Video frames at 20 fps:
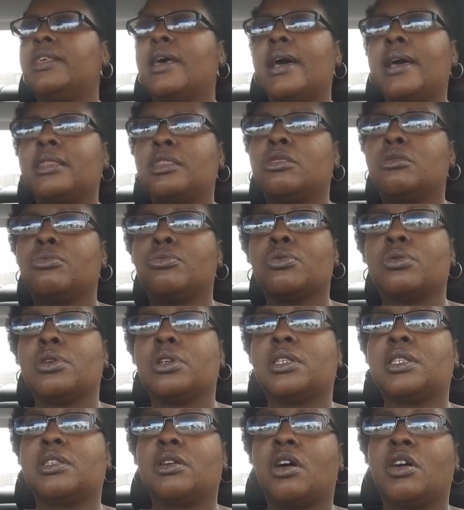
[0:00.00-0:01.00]
that threw
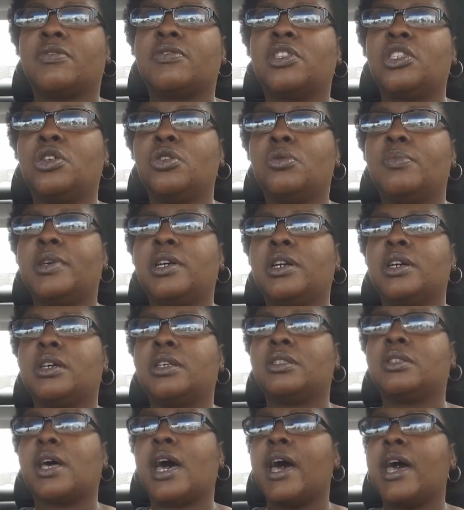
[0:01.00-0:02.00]
us off too,
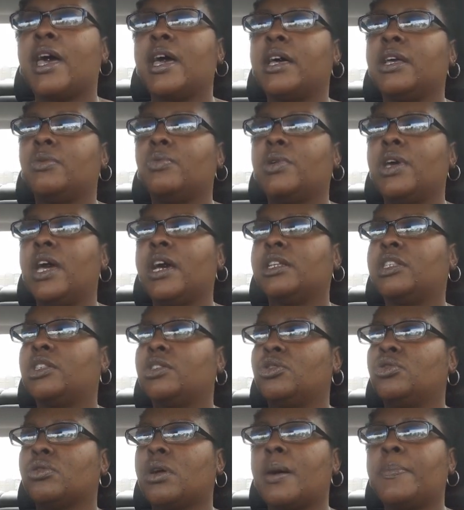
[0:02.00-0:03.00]
because I had we had
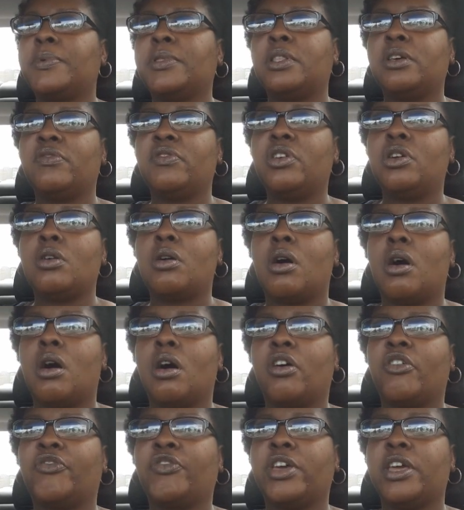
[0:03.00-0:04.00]
to drop Olivia
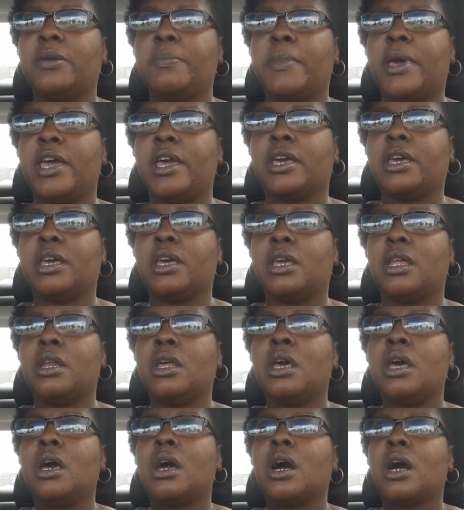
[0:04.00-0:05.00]
off in
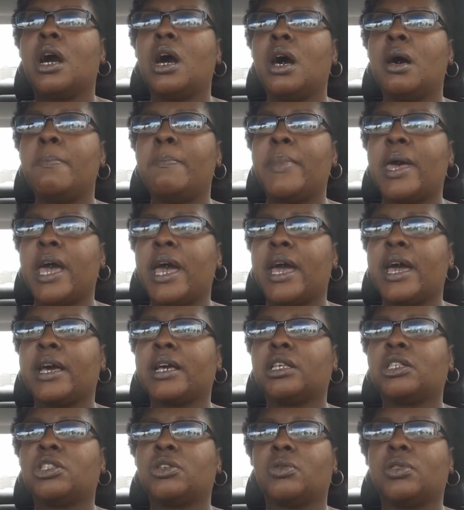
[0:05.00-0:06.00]
Macon, come
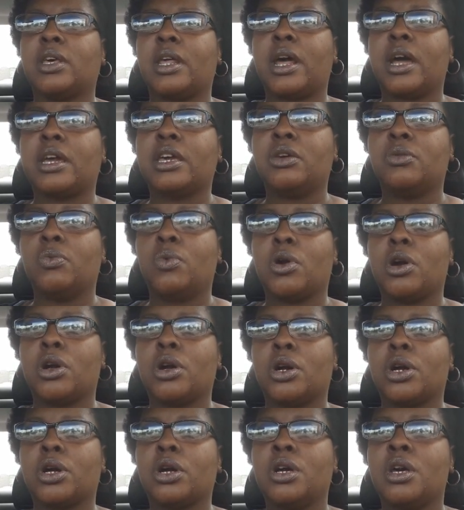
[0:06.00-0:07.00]
back so that I can
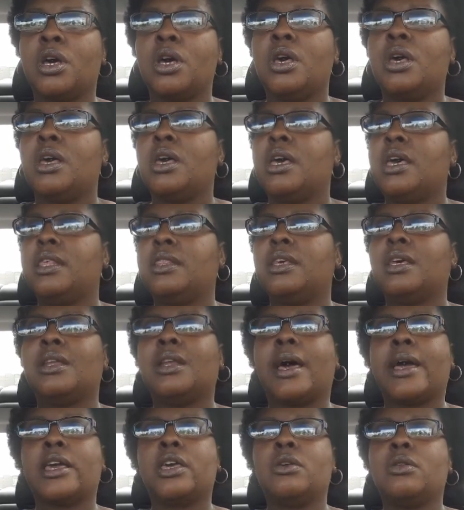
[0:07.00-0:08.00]
work. And
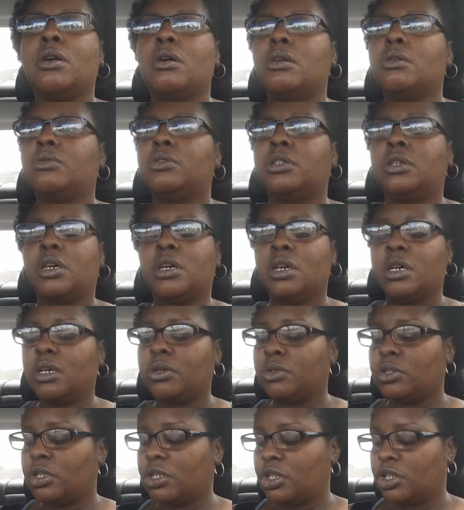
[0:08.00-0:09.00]
like, you know, it was,
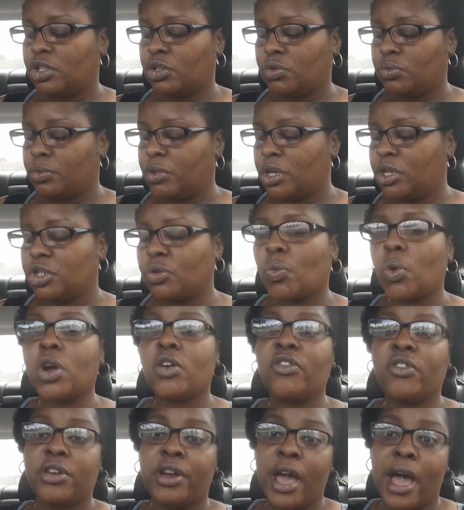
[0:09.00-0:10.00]
it was just too much.
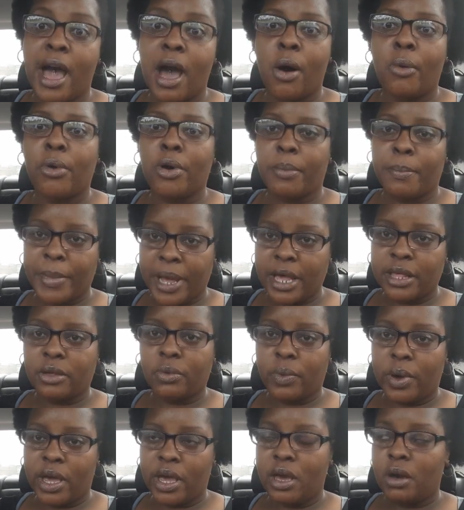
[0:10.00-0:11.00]
Work for an hour, by
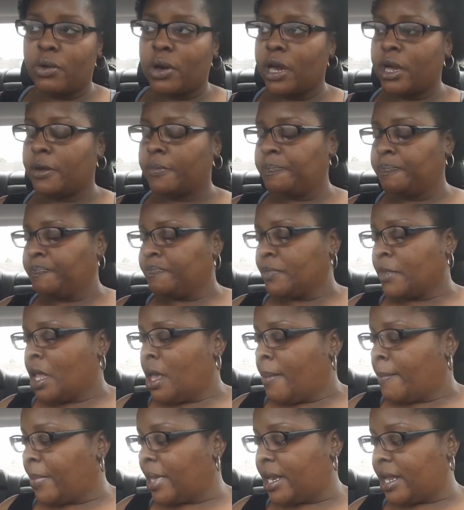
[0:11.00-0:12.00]
the way, okay?
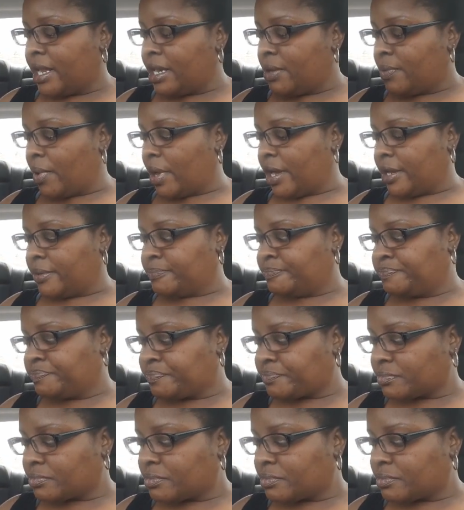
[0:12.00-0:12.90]
But anyway,